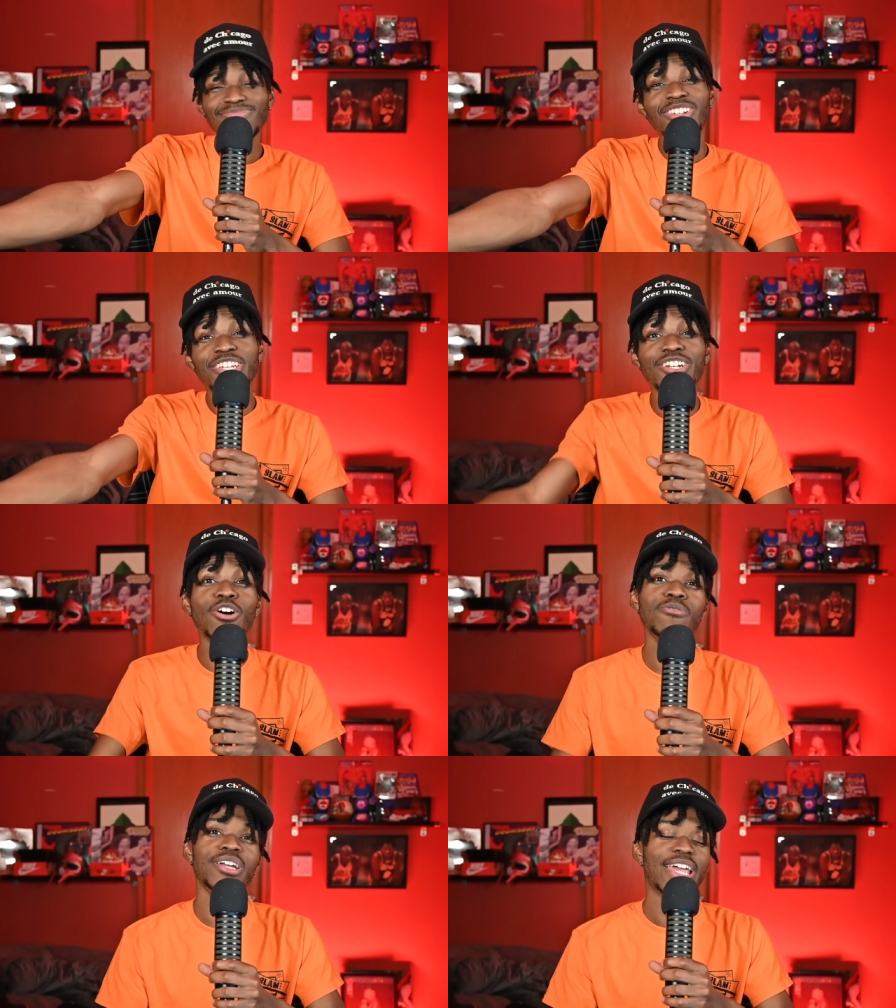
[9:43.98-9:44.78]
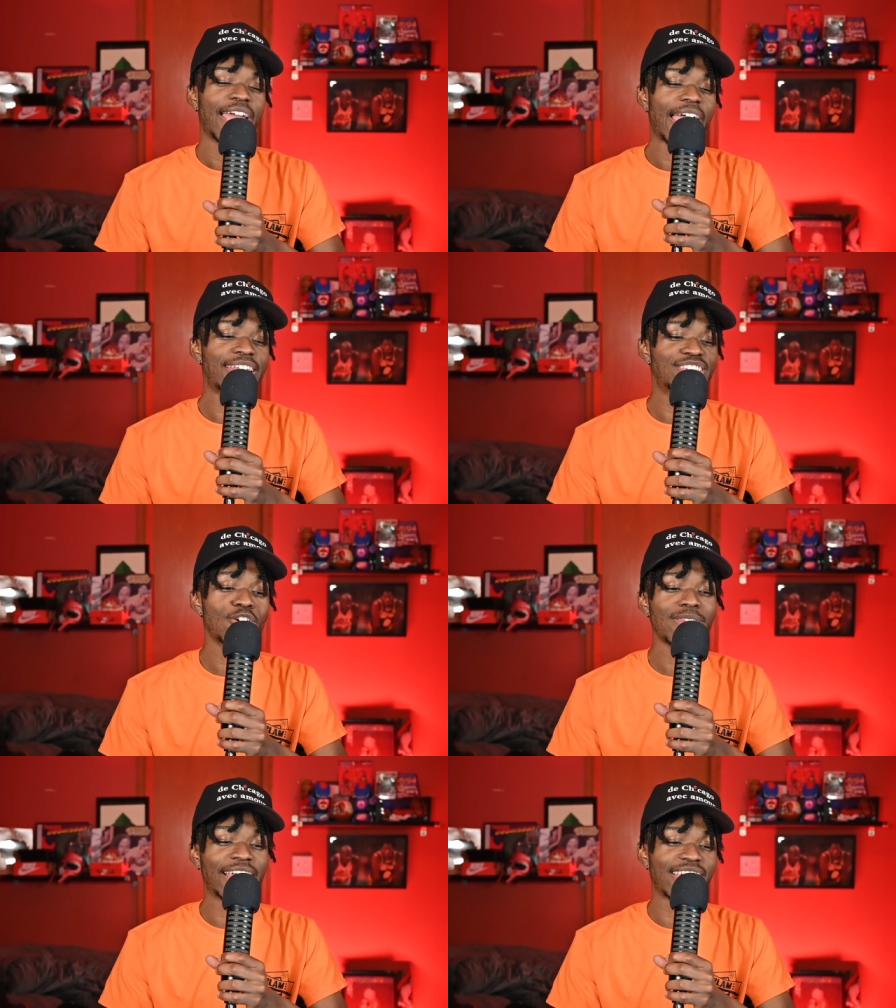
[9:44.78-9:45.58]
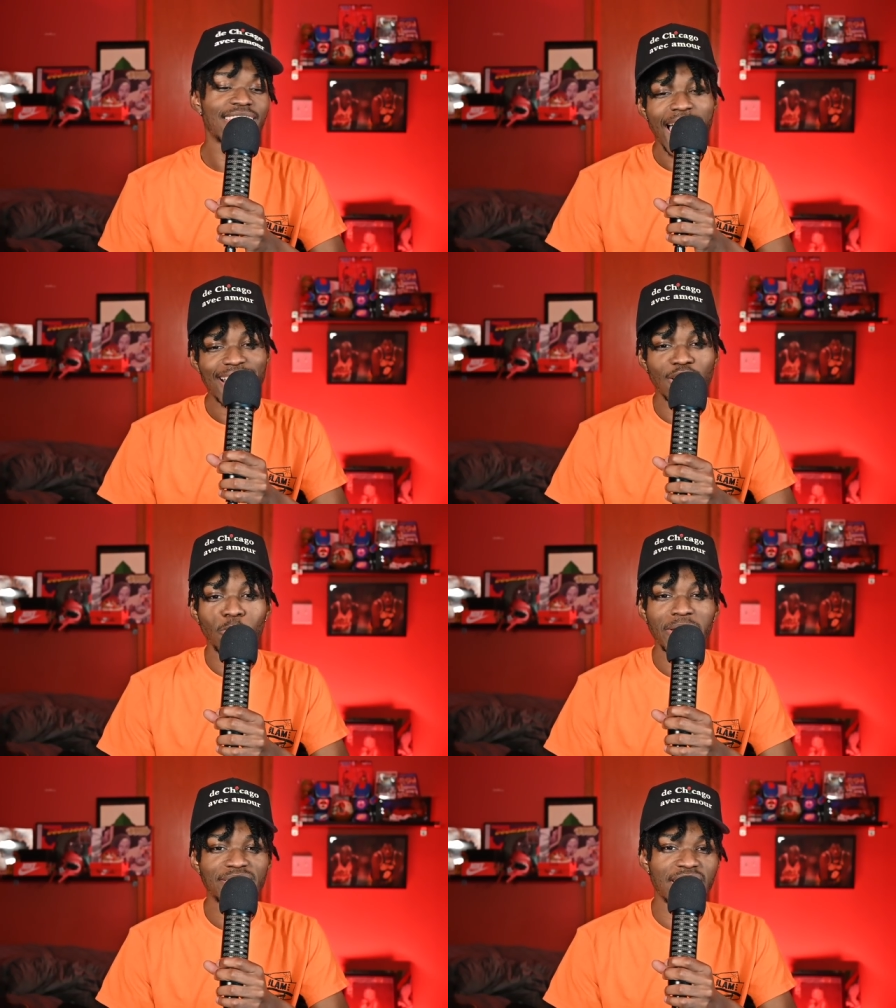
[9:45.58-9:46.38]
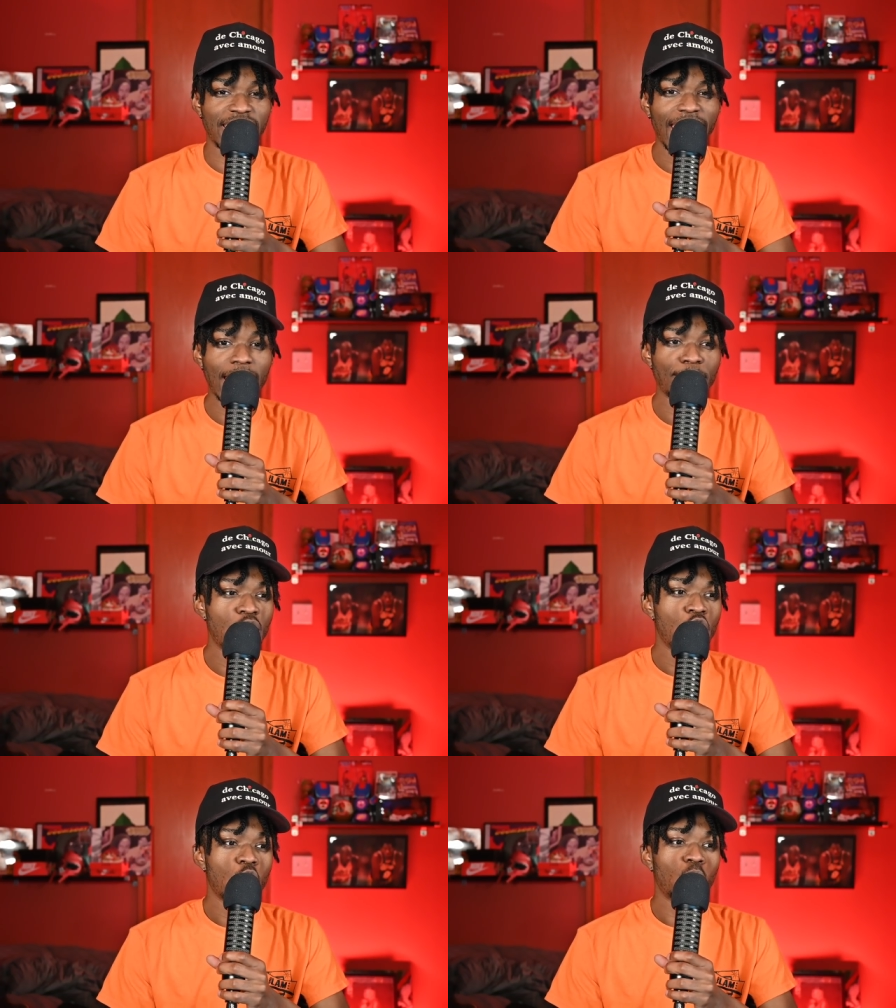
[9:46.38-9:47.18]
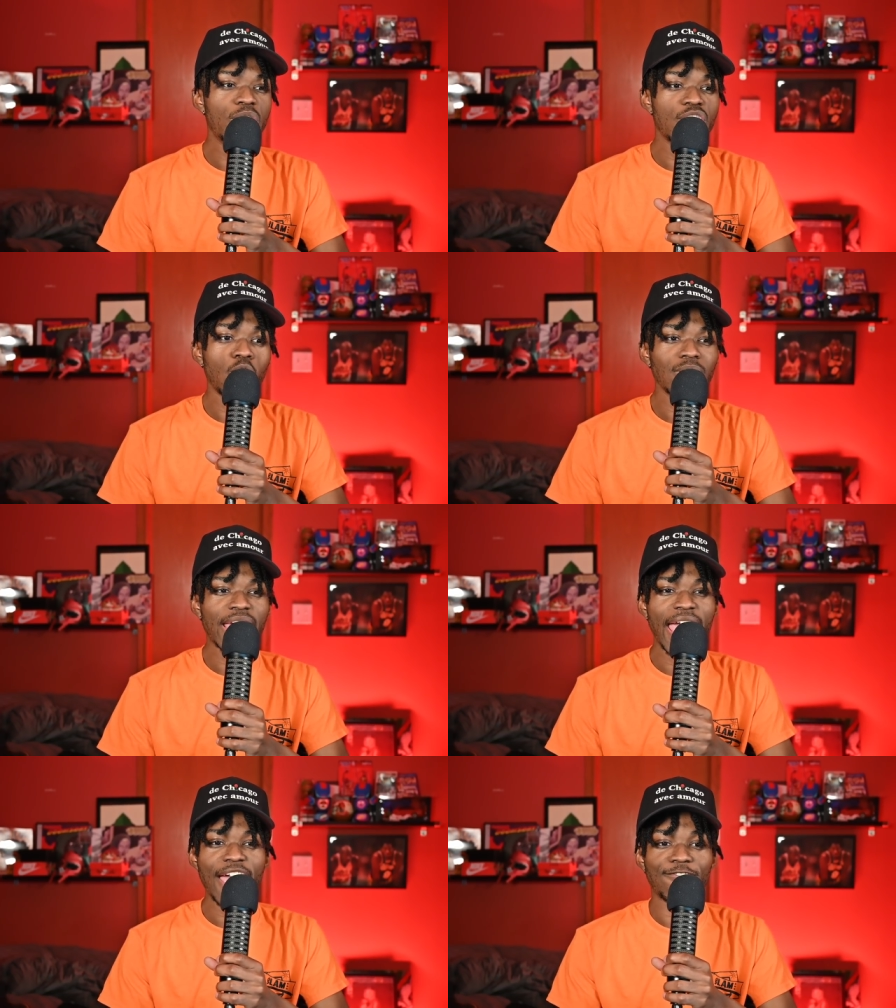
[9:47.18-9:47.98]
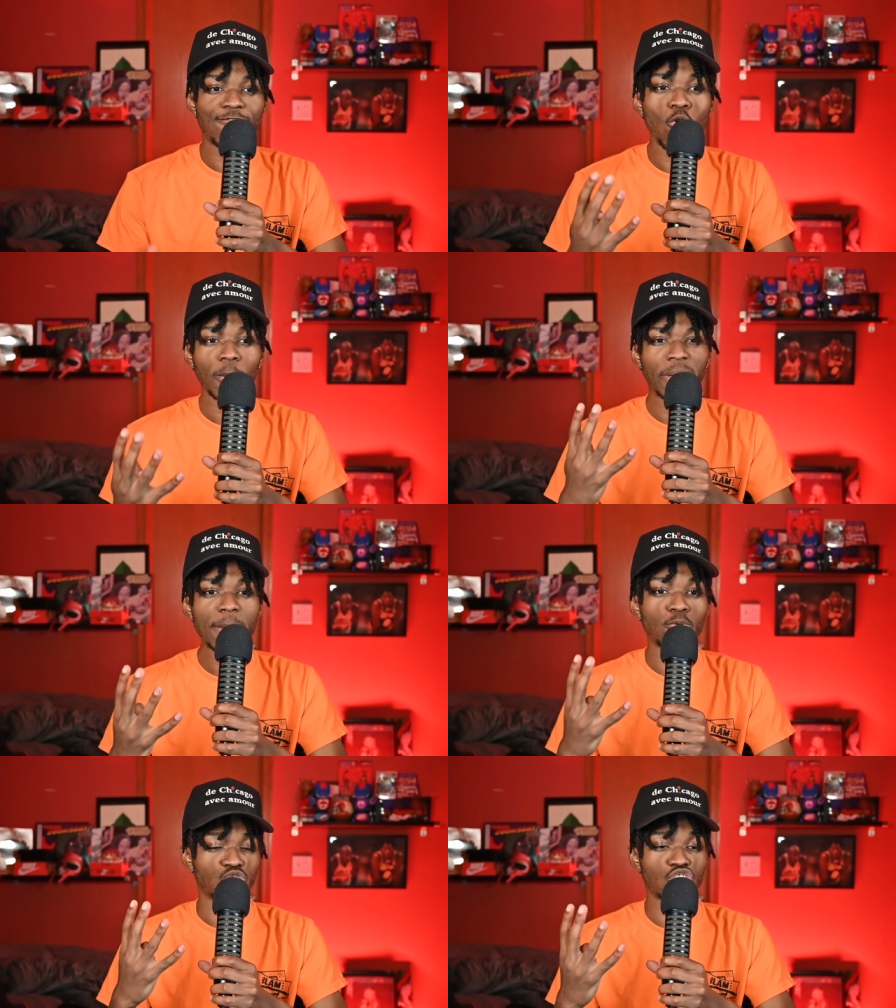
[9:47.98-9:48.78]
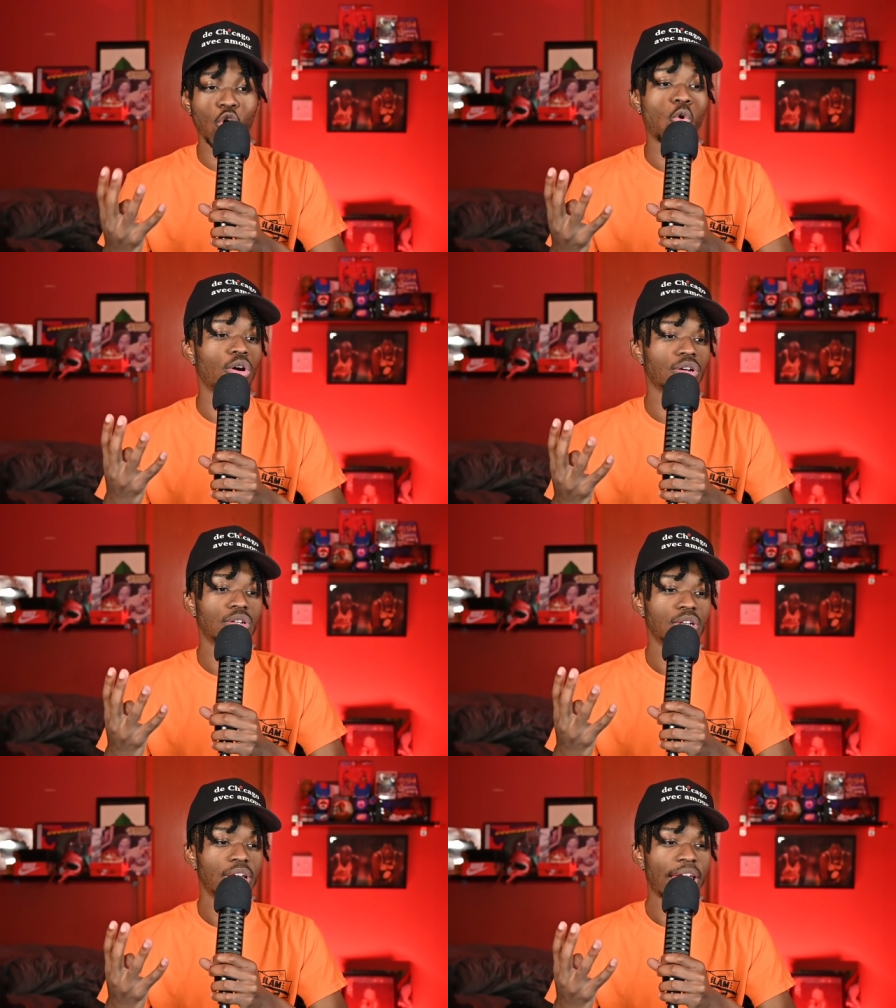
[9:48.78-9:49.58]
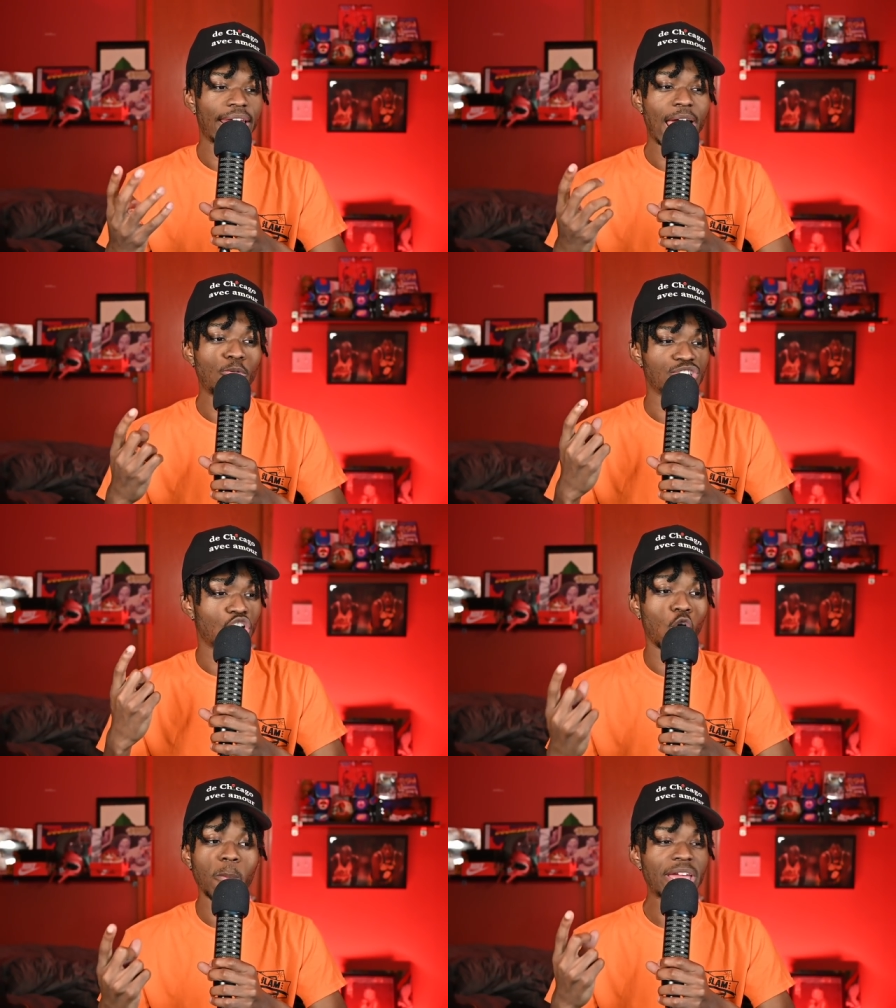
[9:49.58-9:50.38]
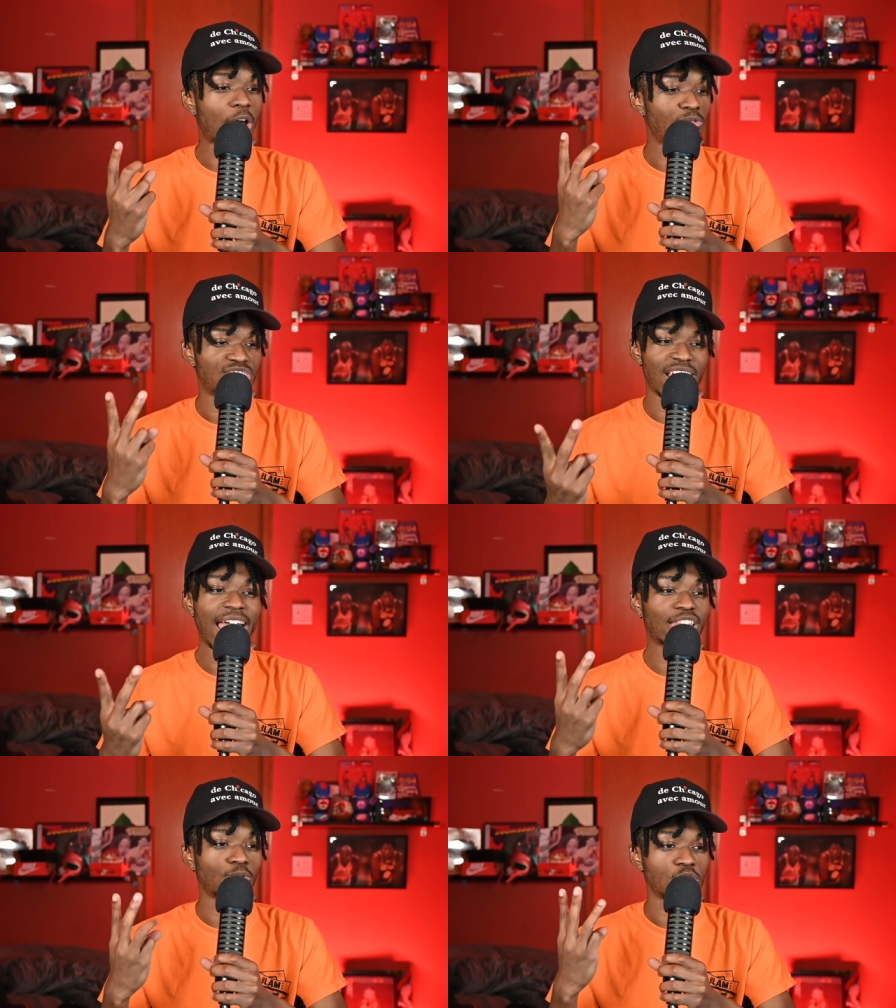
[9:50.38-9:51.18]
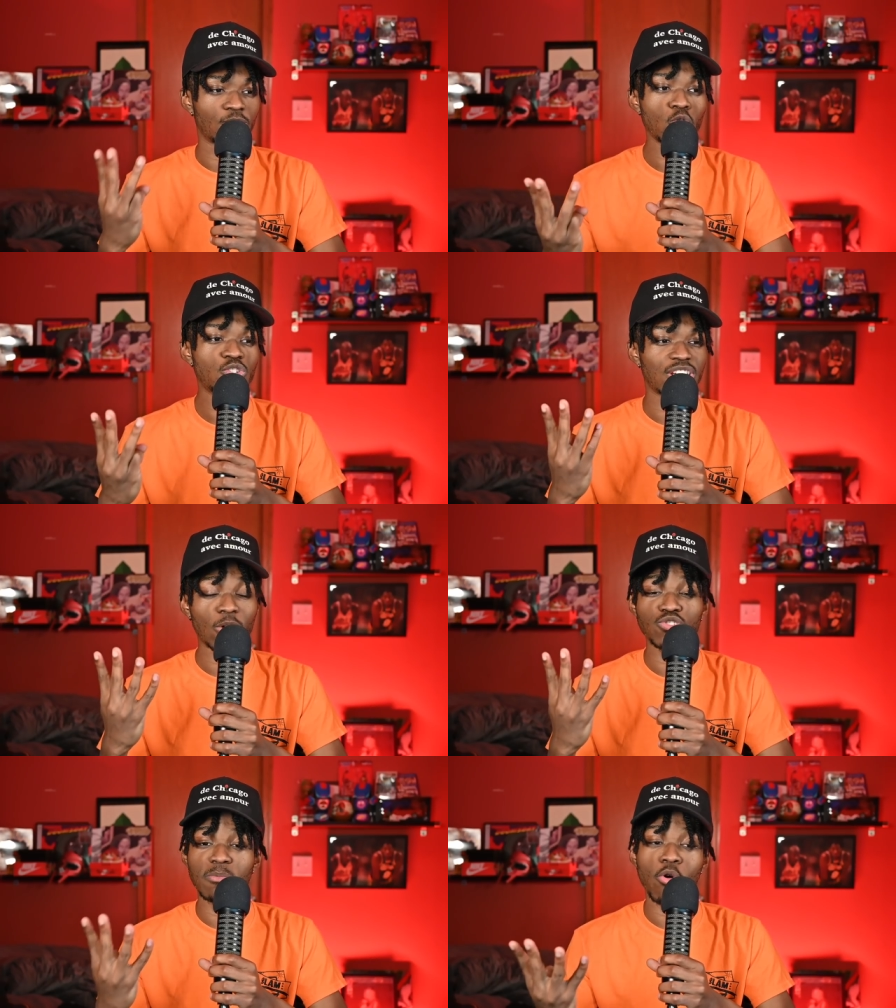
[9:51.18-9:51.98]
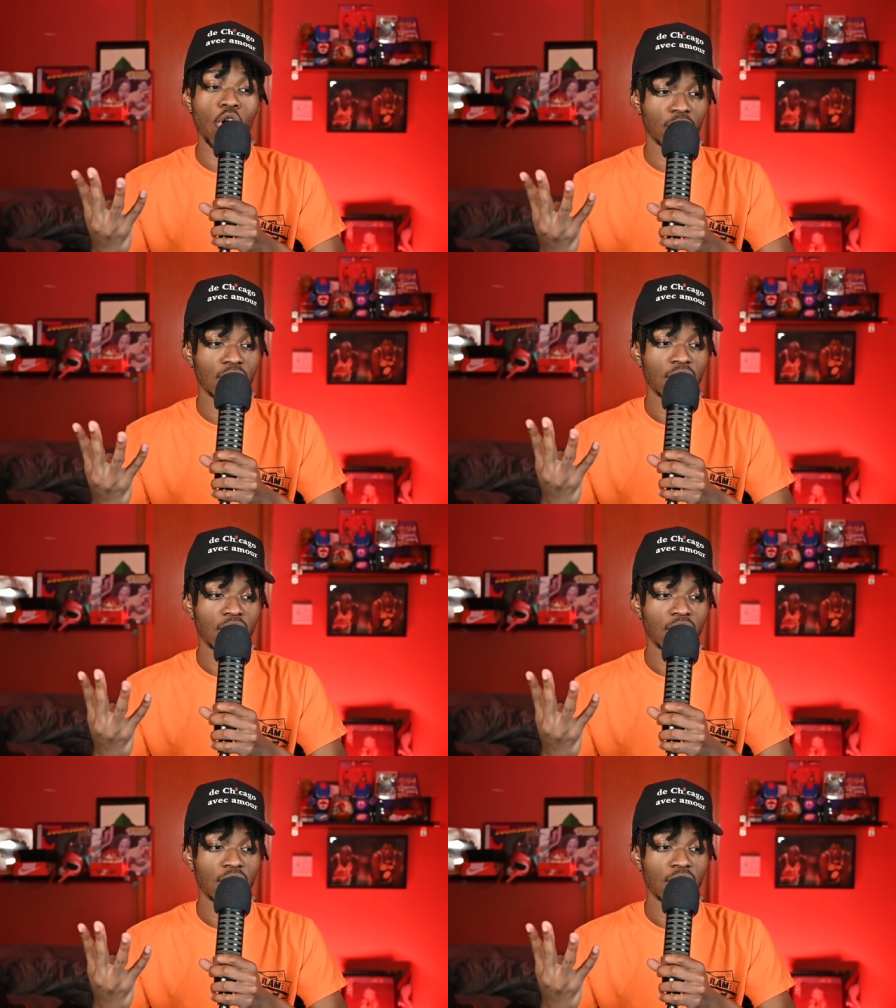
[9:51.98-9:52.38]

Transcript: you know, and until like the last couple minutes of the game, we only had four people score, and that was Coby, that was Zach, that was Vucevic, and that was DeMar.